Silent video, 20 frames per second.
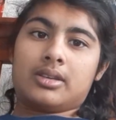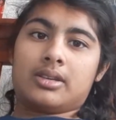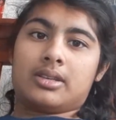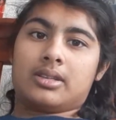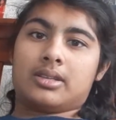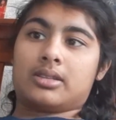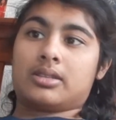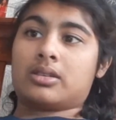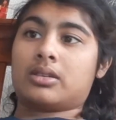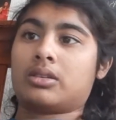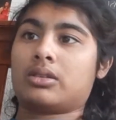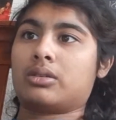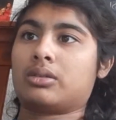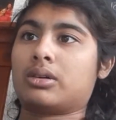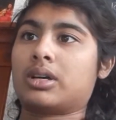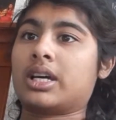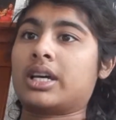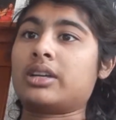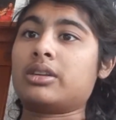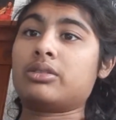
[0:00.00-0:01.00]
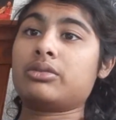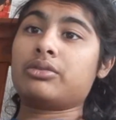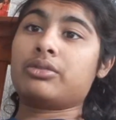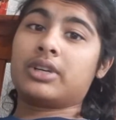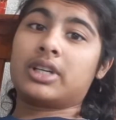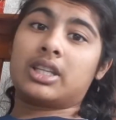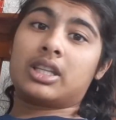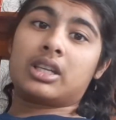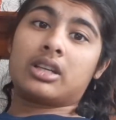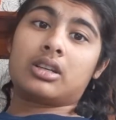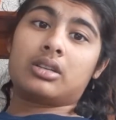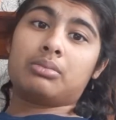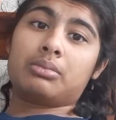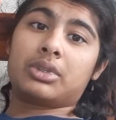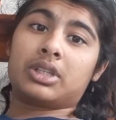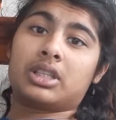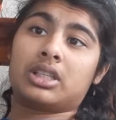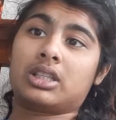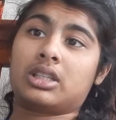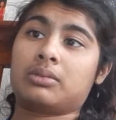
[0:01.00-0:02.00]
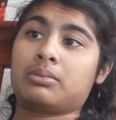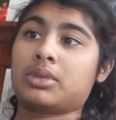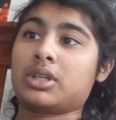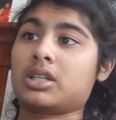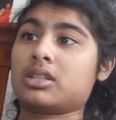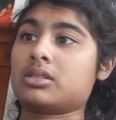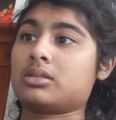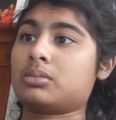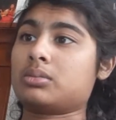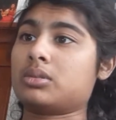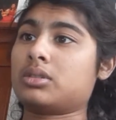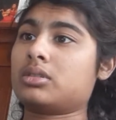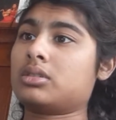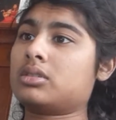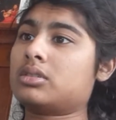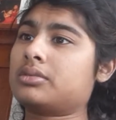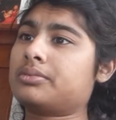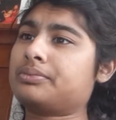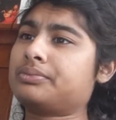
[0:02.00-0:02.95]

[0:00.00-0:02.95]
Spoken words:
so I don't find that completely impossible.